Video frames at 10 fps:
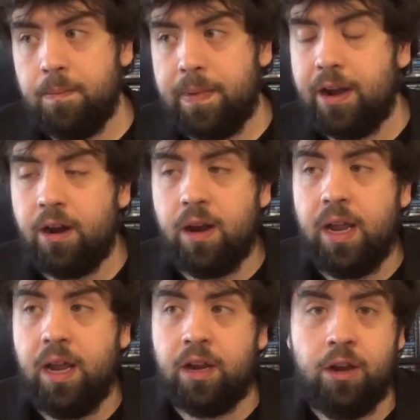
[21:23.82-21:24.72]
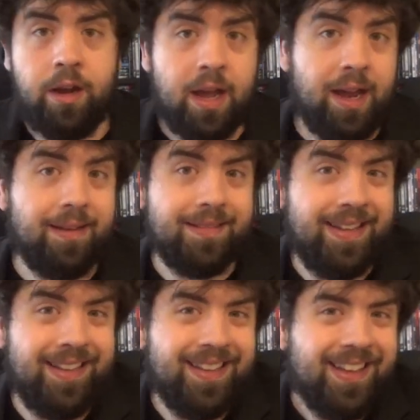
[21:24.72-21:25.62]
better, it could not.
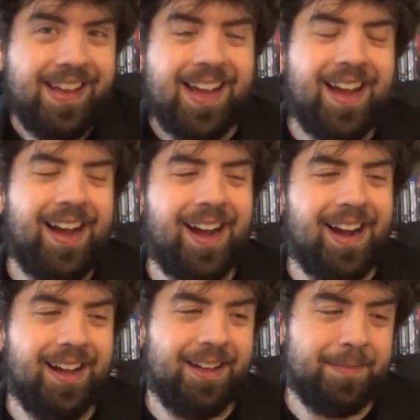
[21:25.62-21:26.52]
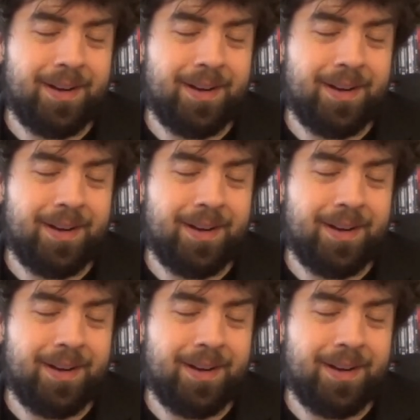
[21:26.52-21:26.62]
but